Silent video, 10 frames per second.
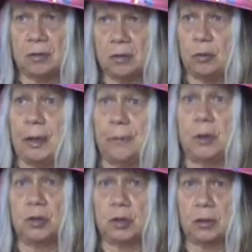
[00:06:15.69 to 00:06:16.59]
two of
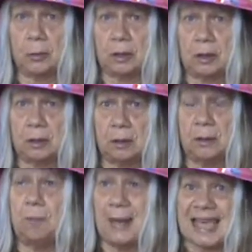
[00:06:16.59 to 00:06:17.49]
them are terminal,
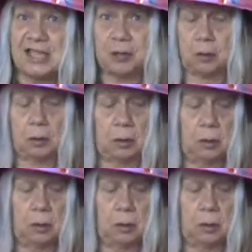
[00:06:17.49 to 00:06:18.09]
major.